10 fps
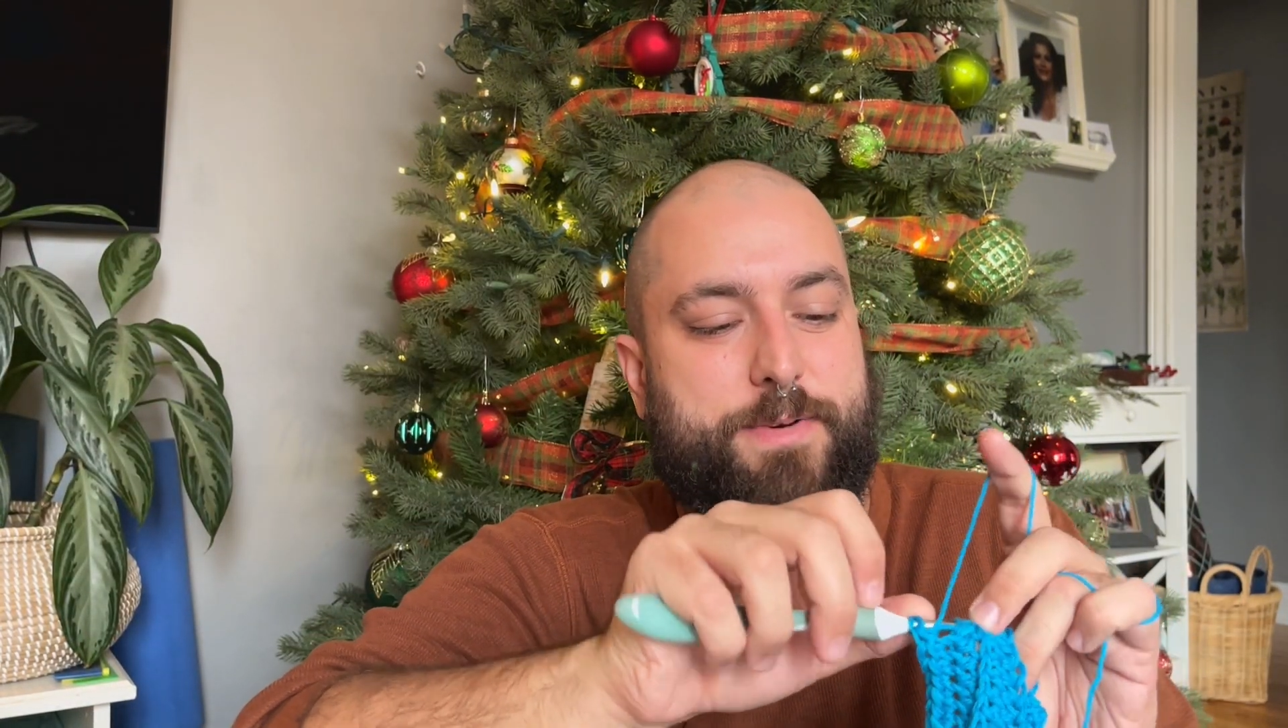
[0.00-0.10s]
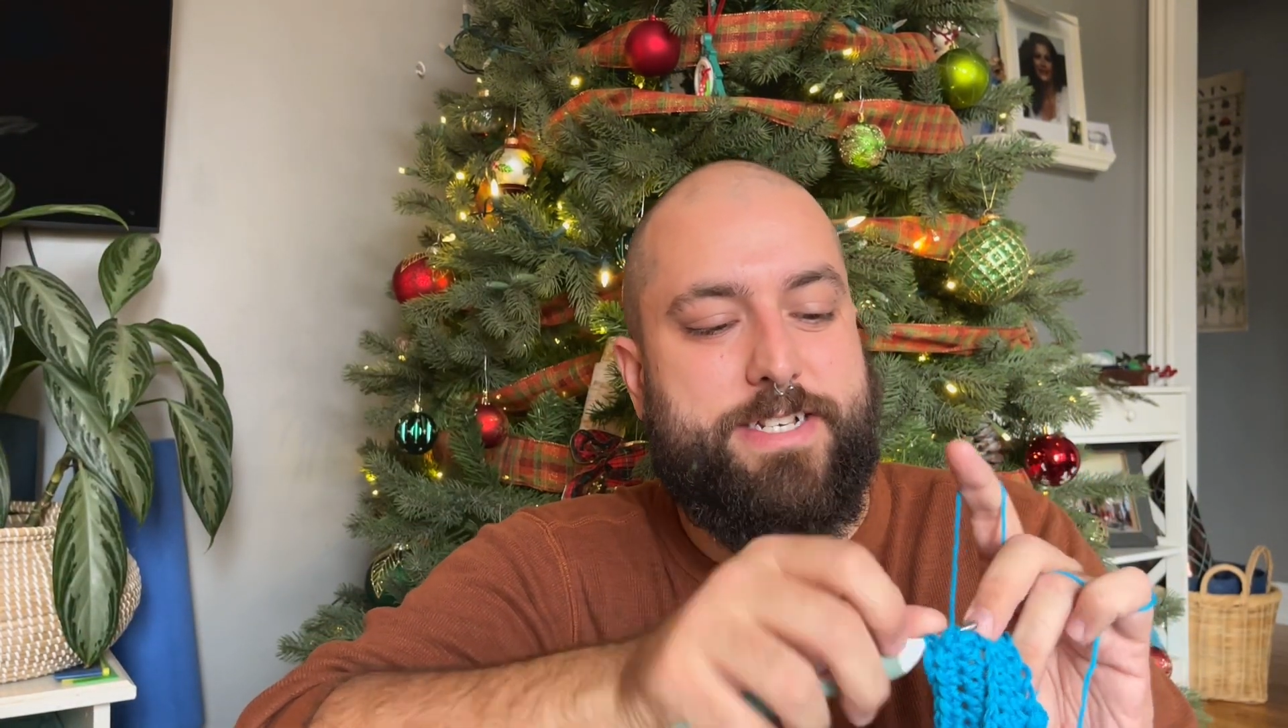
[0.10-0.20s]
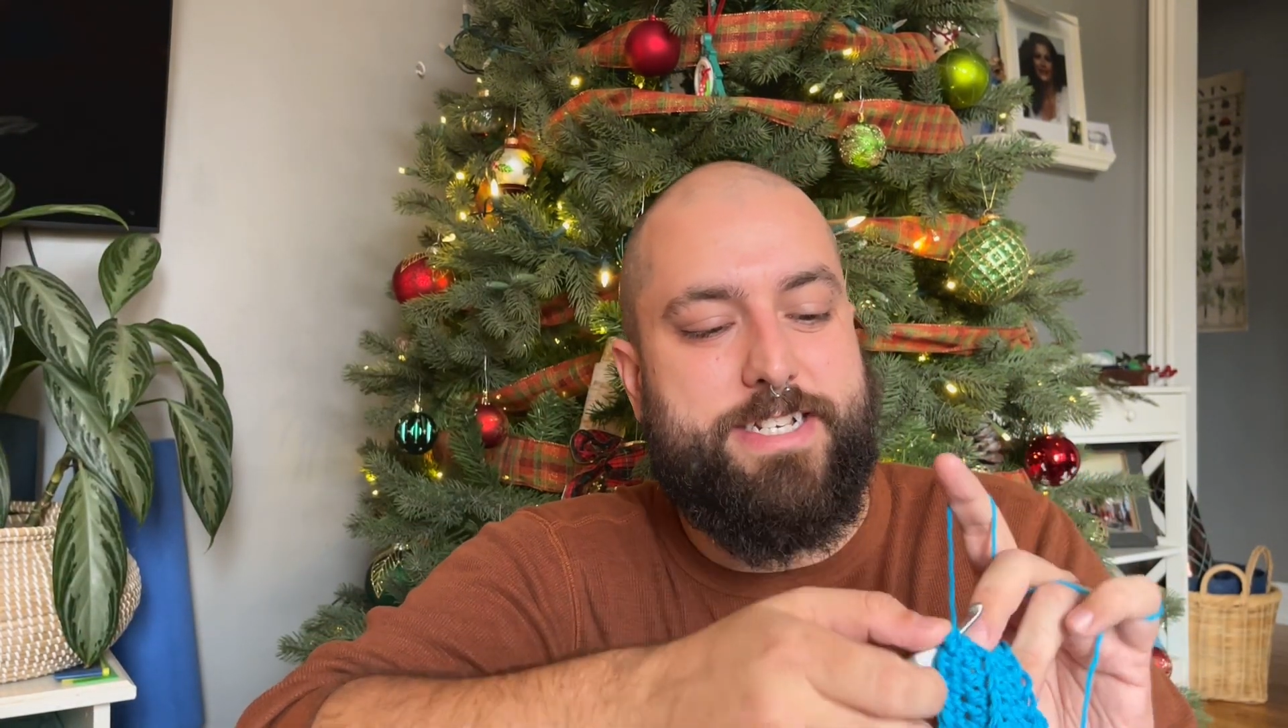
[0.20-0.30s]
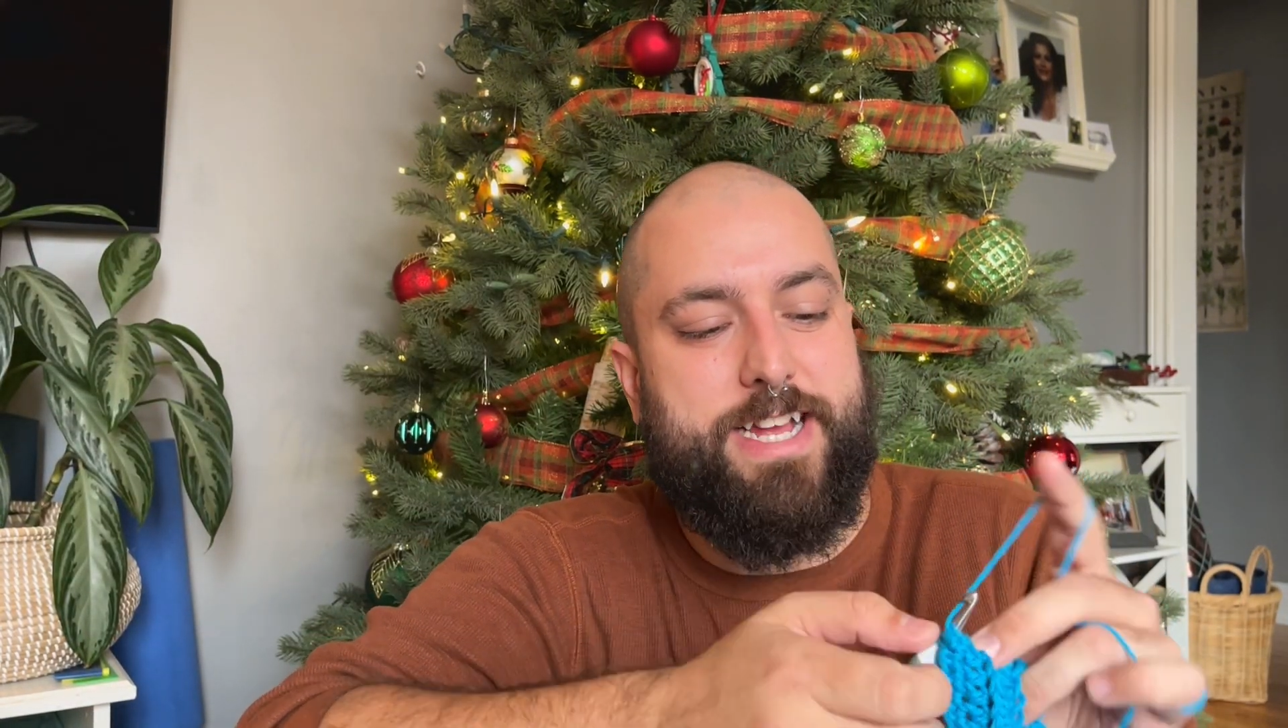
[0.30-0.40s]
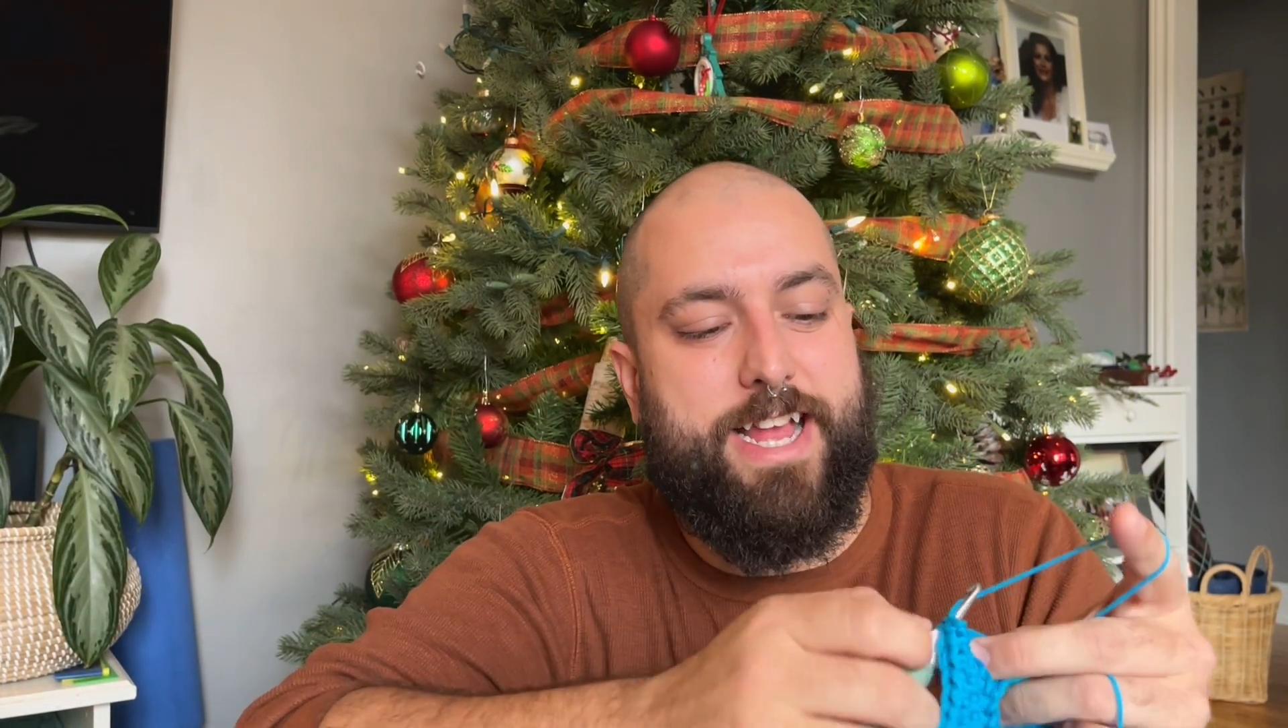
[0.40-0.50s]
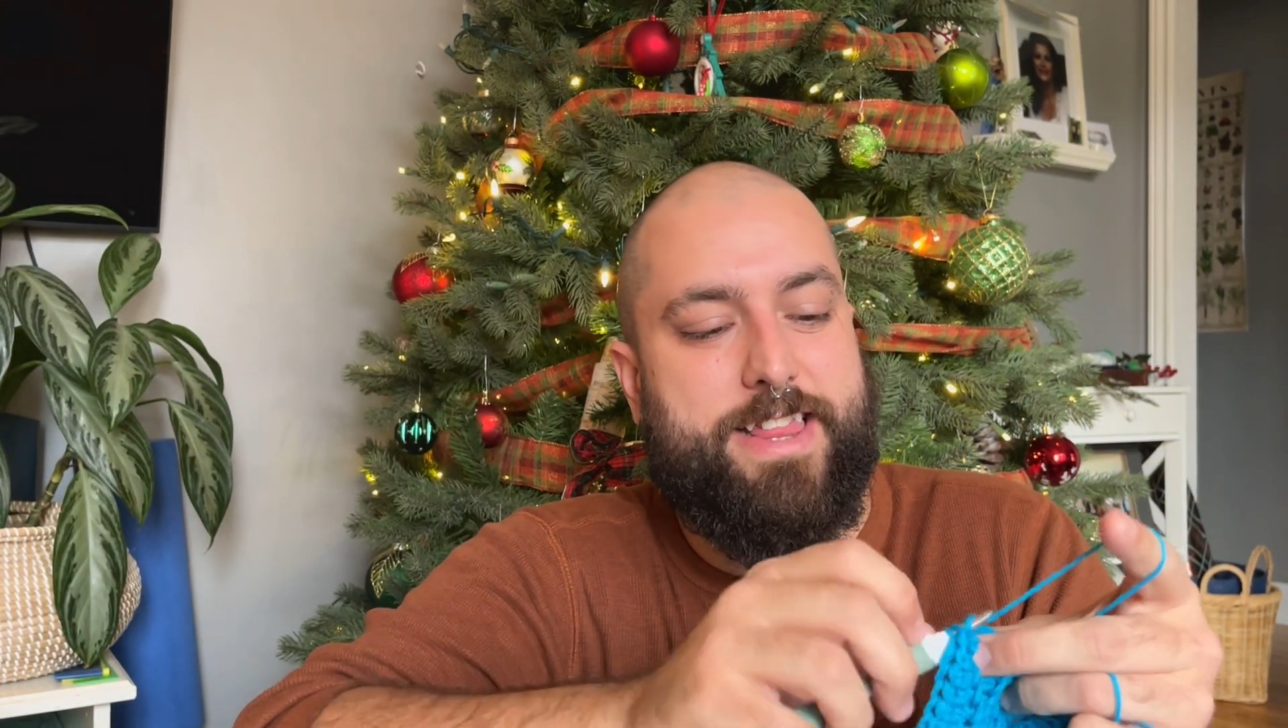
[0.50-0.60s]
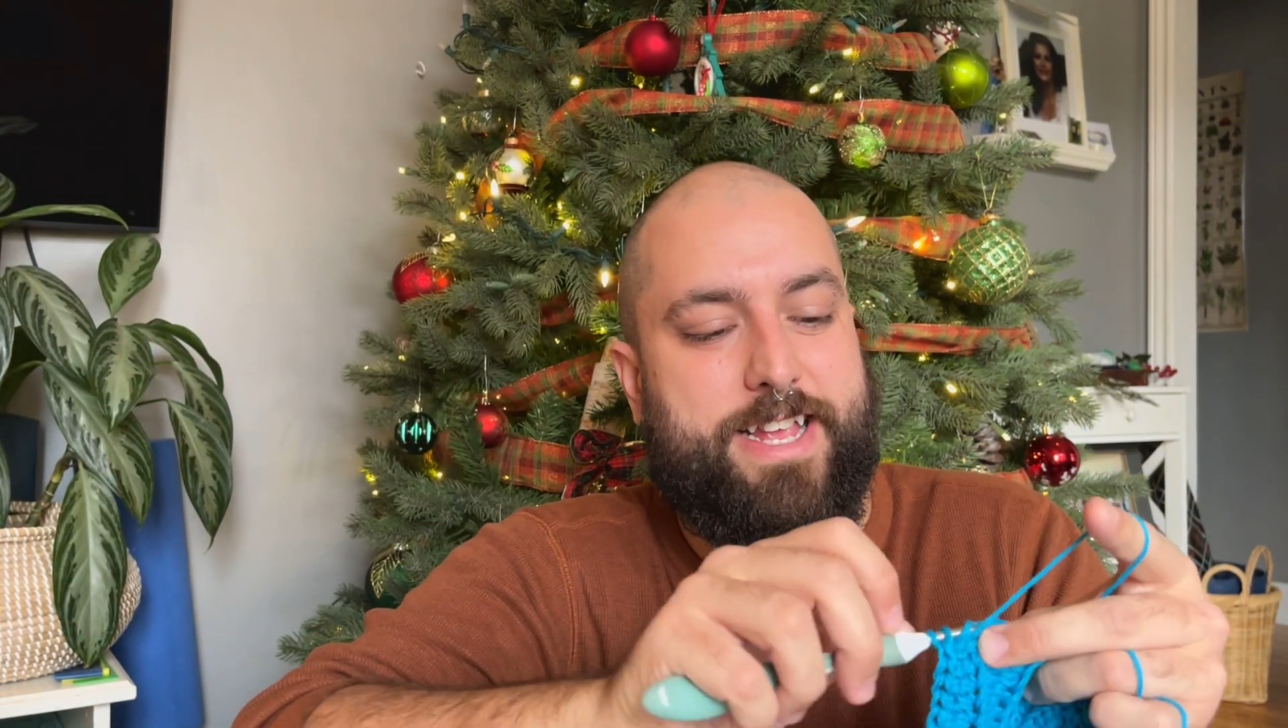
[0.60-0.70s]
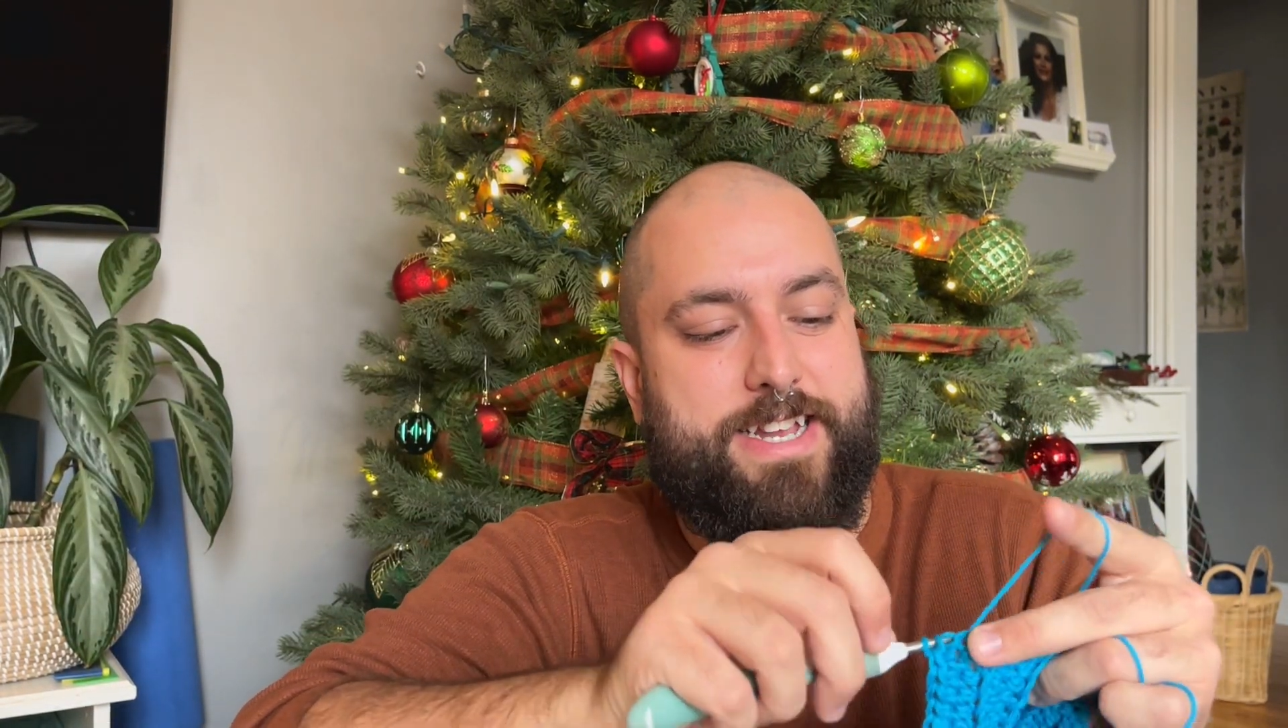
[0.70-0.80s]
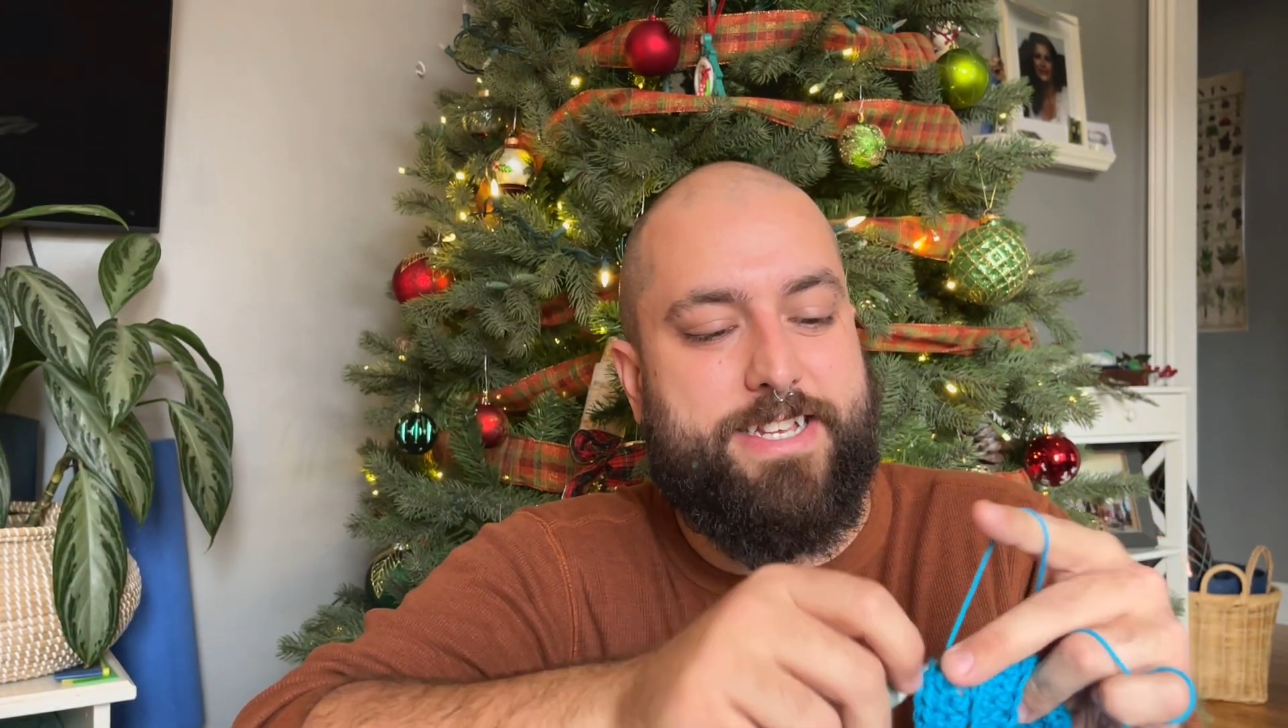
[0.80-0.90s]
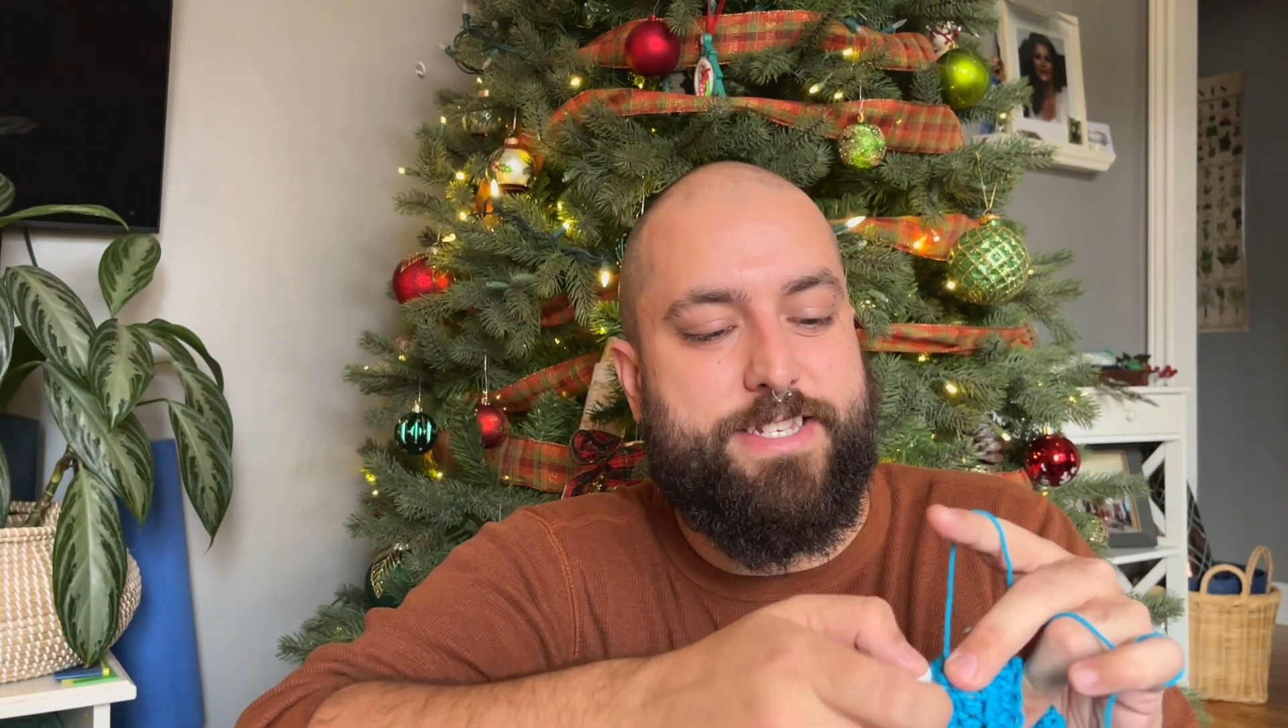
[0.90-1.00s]
which I
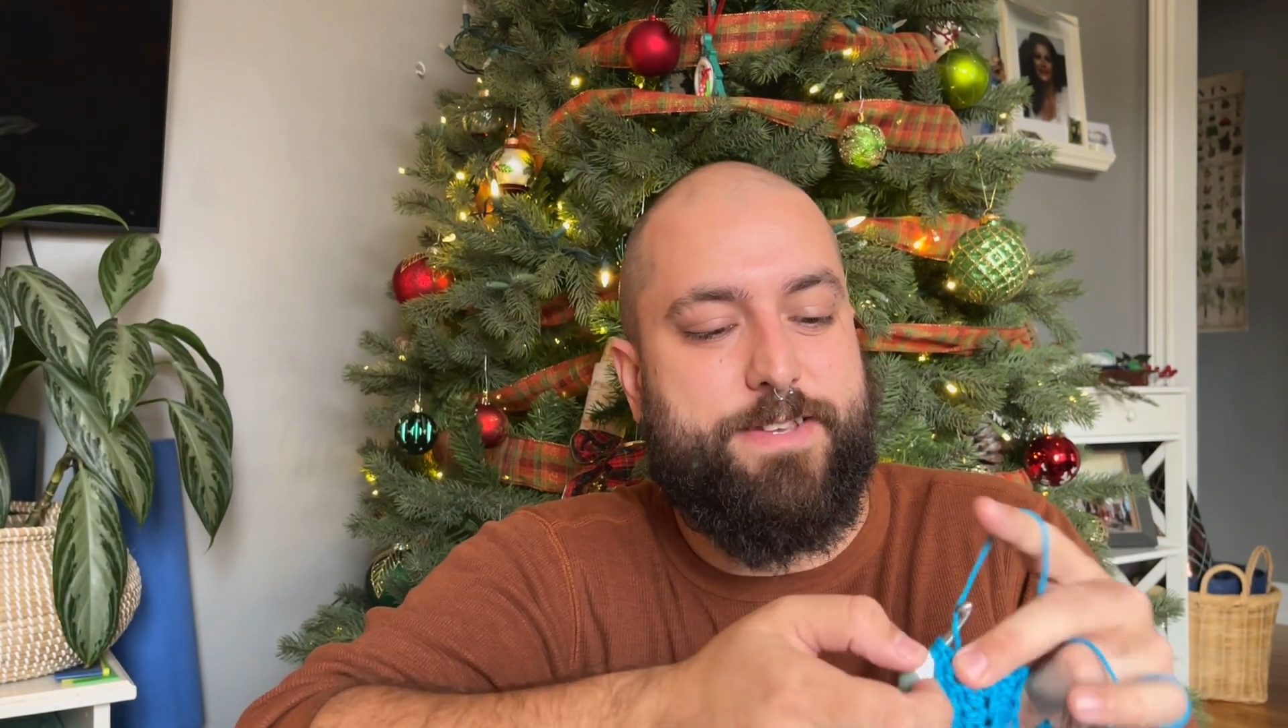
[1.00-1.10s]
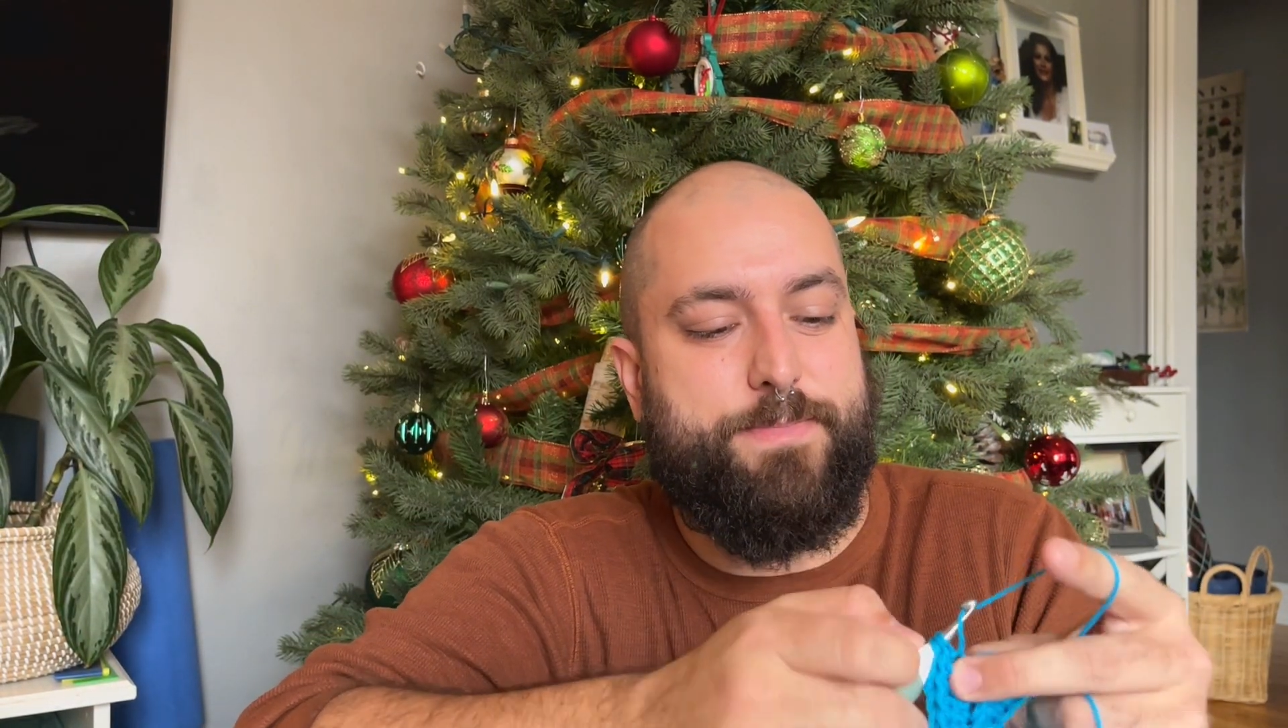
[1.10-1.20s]
think it is.